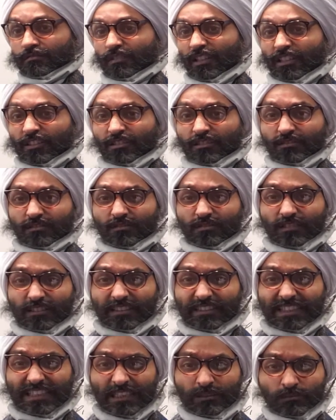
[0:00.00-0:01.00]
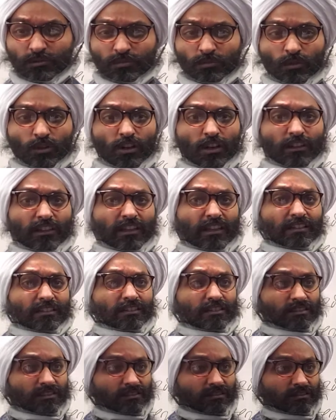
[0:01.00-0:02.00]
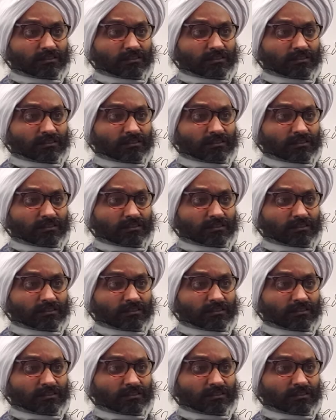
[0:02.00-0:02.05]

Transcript: It seems more authentic.